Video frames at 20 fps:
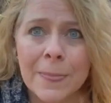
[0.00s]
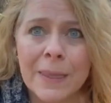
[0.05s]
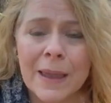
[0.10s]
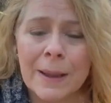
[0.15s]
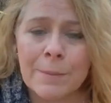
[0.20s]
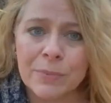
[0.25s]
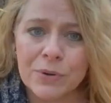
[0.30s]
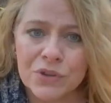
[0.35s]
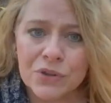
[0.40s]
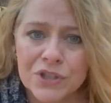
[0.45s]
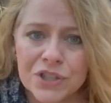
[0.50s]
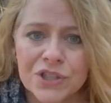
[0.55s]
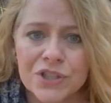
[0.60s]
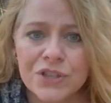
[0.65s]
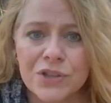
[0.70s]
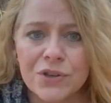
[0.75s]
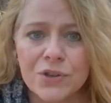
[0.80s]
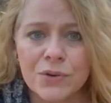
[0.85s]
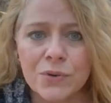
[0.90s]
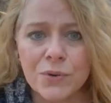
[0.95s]
and
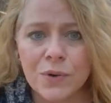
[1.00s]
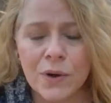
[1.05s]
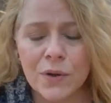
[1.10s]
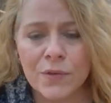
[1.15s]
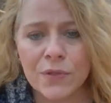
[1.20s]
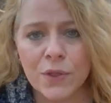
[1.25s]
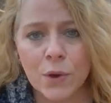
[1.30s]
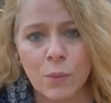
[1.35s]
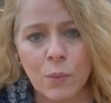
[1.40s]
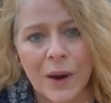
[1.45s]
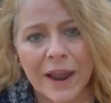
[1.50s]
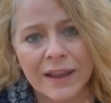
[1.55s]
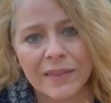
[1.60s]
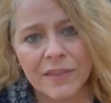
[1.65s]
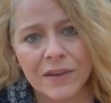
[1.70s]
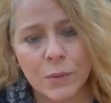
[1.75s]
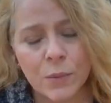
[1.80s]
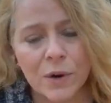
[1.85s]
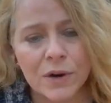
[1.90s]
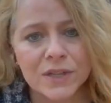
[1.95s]
pursue the way
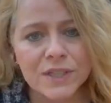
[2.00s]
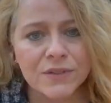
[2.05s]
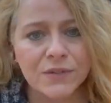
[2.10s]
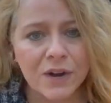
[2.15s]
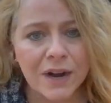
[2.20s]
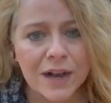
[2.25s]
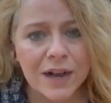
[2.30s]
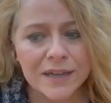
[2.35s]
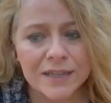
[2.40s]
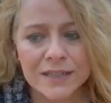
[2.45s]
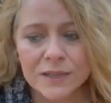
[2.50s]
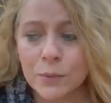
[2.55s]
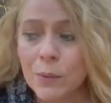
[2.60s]
that works for us.